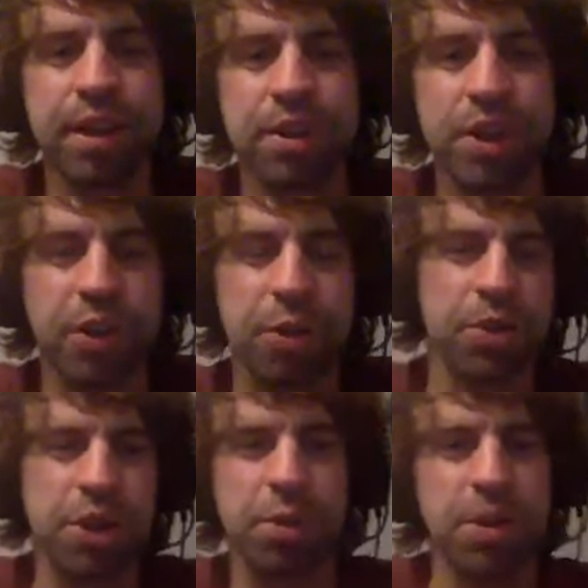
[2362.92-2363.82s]
Do you know
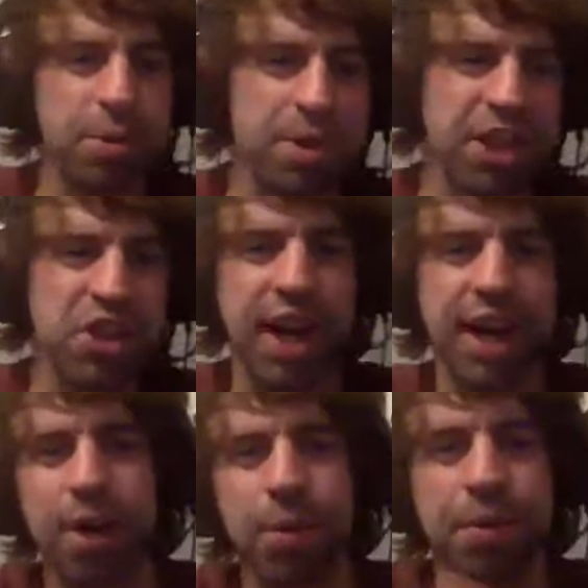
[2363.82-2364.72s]
the ones which like jag
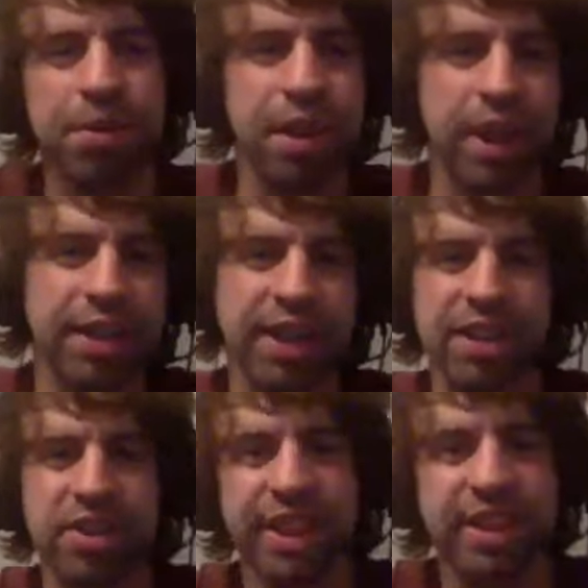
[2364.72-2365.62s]
out and like it's like
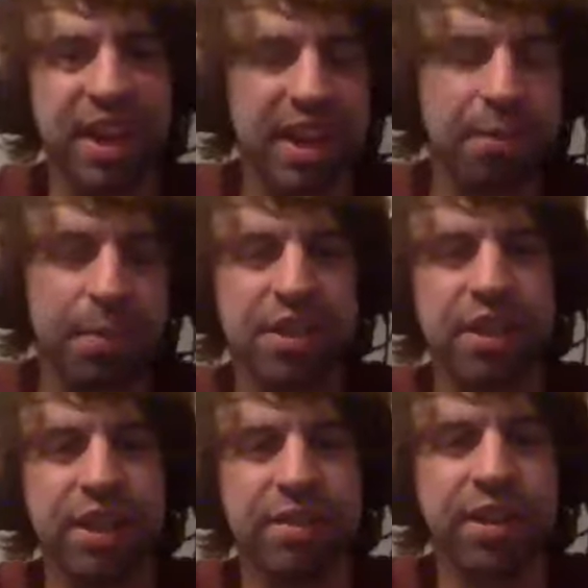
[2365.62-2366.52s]
a zigzag
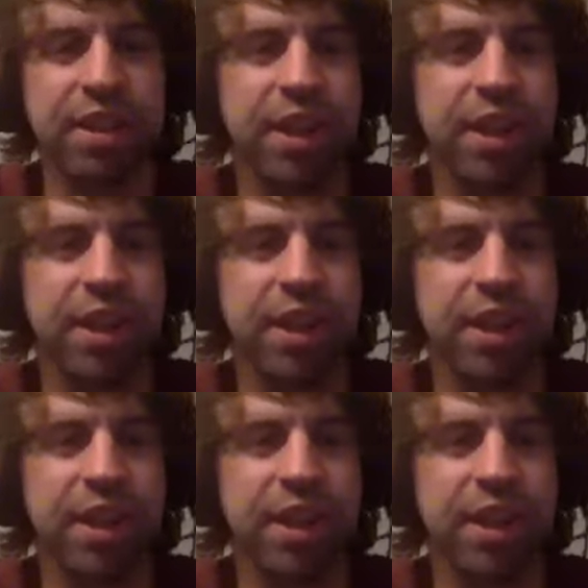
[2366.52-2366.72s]
basically of cliffs?